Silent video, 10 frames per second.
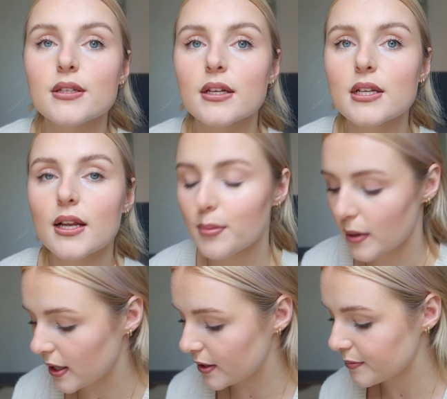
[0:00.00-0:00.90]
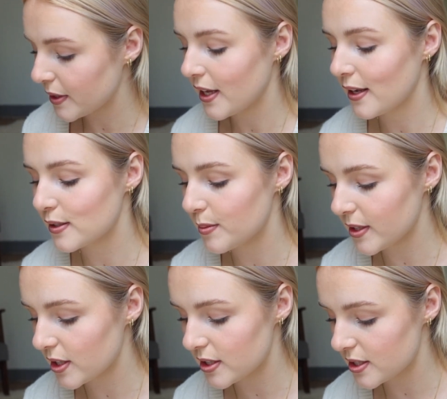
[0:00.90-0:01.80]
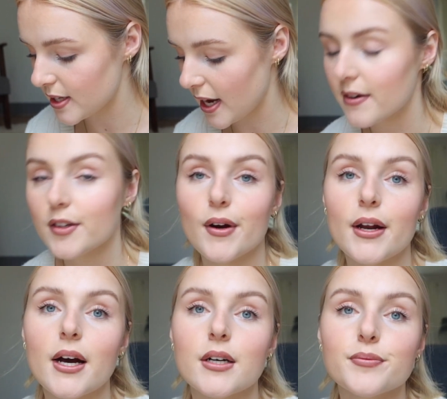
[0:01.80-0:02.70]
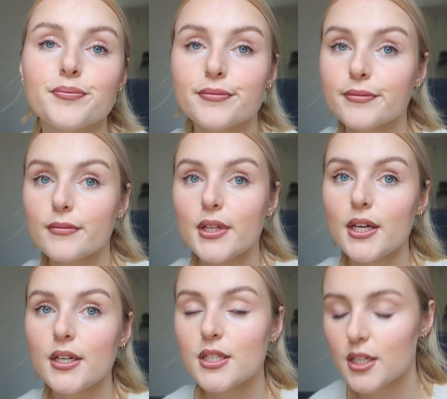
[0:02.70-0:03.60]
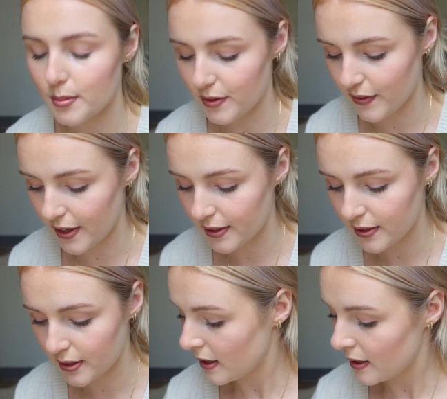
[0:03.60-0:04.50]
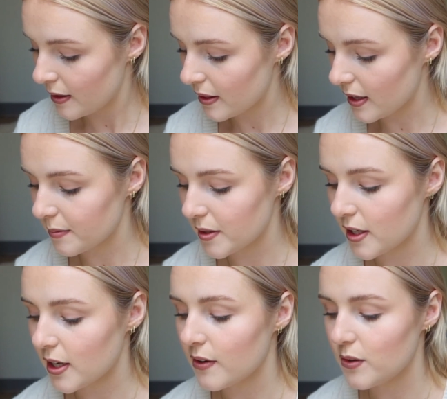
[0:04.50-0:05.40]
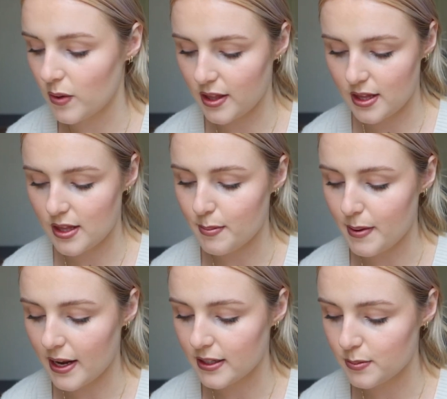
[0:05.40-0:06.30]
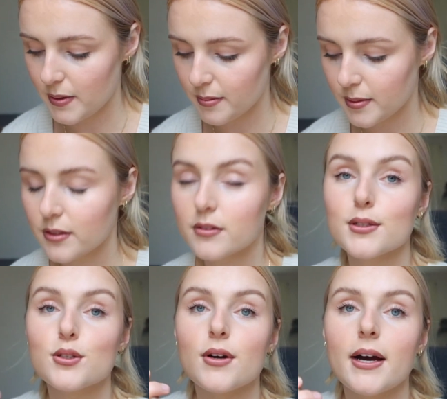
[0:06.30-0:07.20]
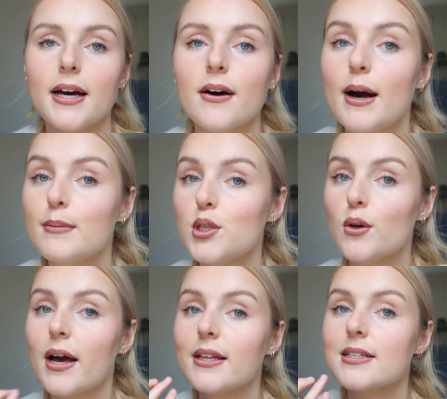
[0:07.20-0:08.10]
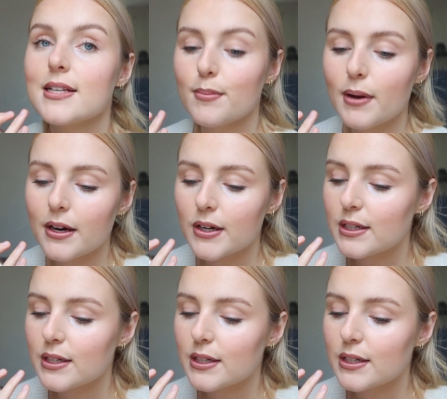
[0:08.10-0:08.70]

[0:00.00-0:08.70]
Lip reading: So that's a lip liner. Looks a bit scary right now, to be fair. Then I'm gonna go in with the Balance bareMinerals and try it out. I do like this lip liner.